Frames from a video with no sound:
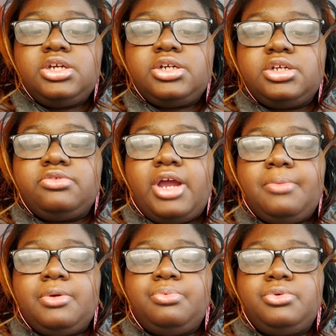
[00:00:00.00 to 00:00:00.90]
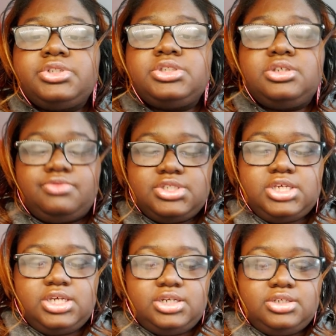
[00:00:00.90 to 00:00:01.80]
are going to grab a portion of
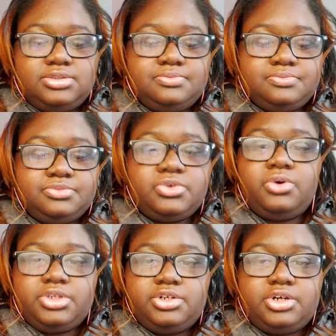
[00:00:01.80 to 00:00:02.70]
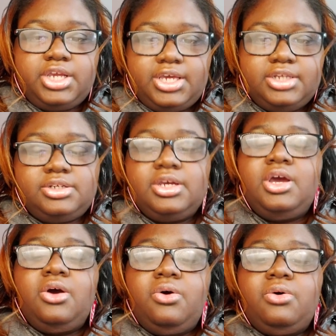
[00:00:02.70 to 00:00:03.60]
skin on your hand,
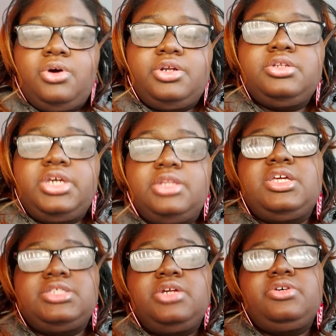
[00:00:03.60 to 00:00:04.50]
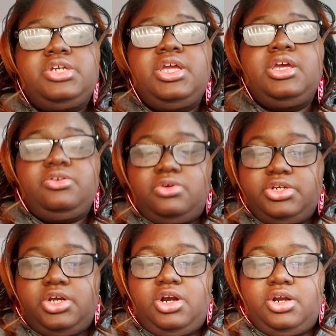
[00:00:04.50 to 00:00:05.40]
or yeah, they said on your hand or
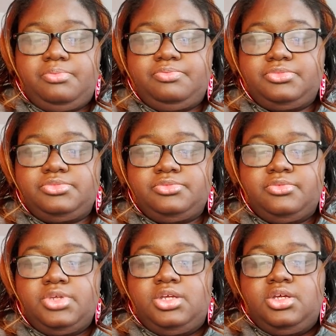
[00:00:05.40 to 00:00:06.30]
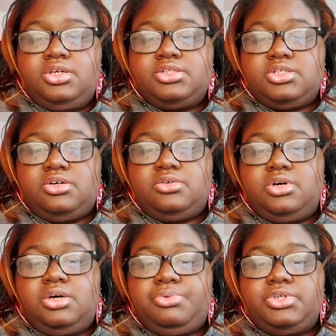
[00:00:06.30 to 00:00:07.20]
on your arm.
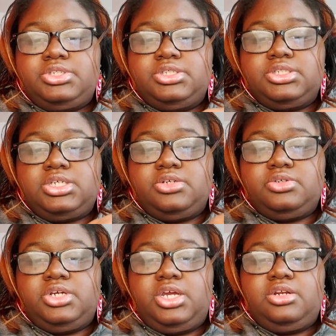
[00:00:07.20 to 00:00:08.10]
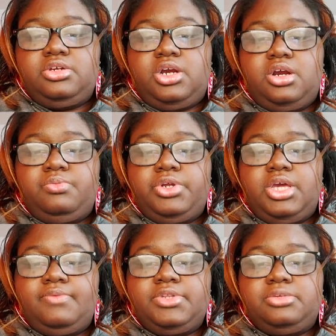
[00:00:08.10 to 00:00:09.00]
So a portion of skin on your hand or your arm where
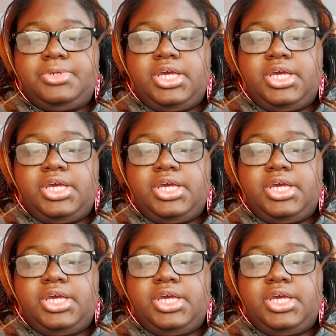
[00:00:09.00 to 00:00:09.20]
you have a little bit